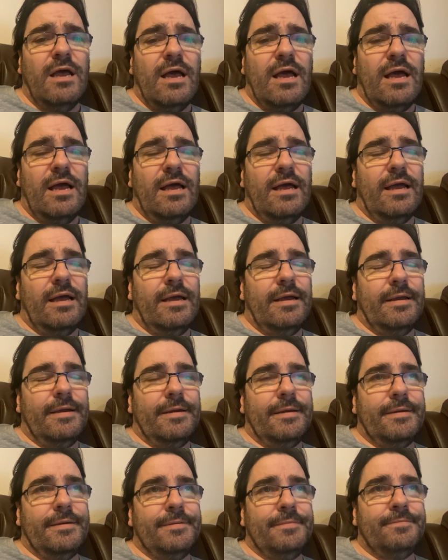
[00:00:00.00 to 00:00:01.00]

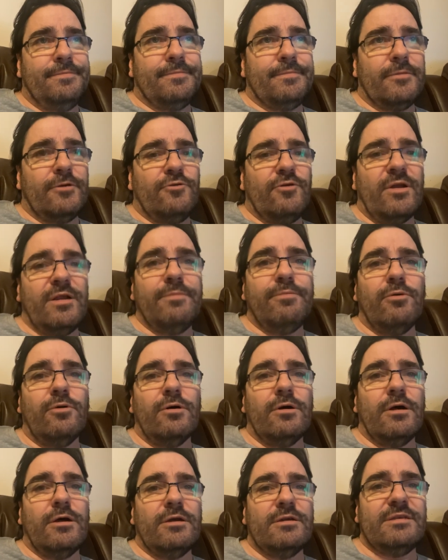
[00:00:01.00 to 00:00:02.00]
trying to
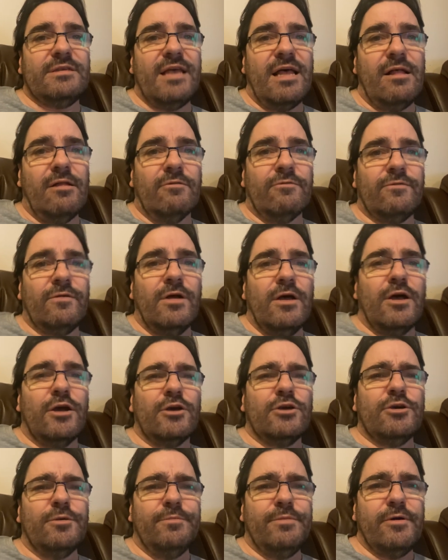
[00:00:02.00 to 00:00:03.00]
put herself and
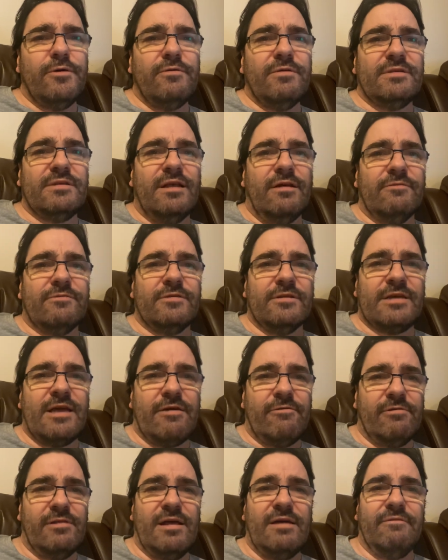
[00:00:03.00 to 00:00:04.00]
compare herself to
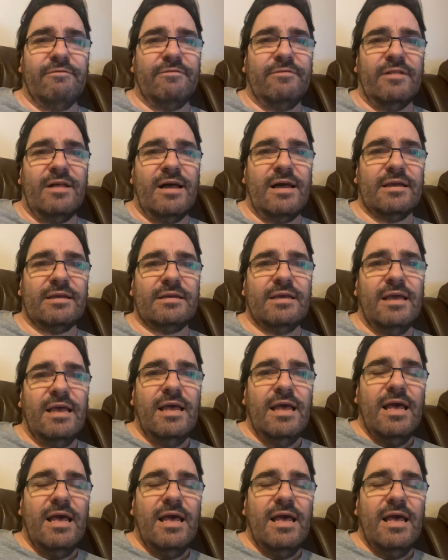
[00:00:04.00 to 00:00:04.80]
Caroline Flack,